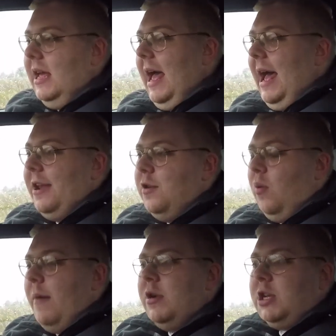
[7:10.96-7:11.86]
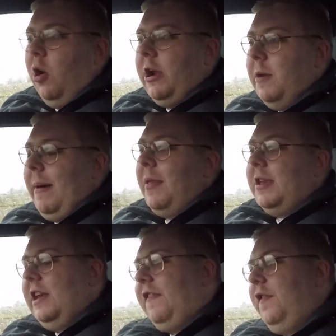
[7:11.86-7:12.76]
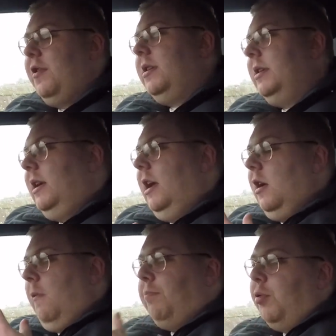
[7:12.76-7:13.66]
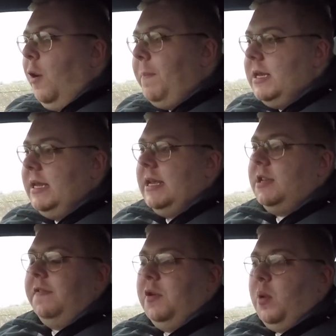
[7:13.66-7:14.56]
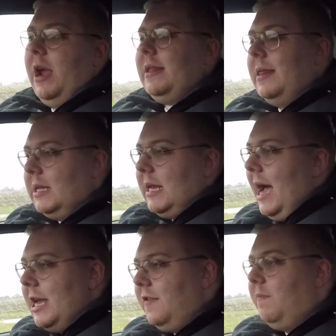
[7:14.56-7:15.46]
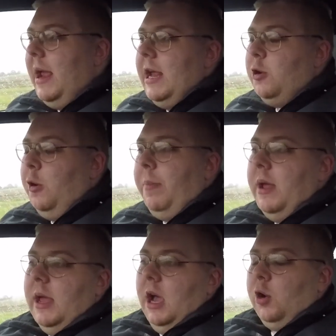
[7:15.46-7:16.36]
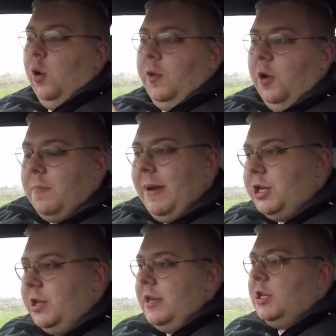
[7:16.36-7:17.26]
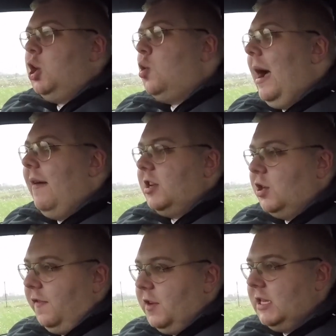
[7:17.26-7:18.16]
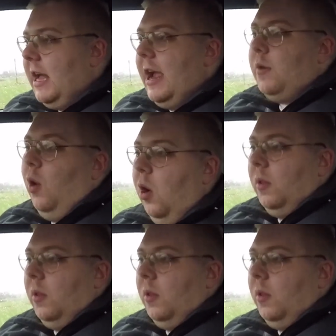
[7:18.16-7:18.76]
And when we're talking about the different properties of the way that the tyres have made up, and although the Michelins do have a softer sidewall,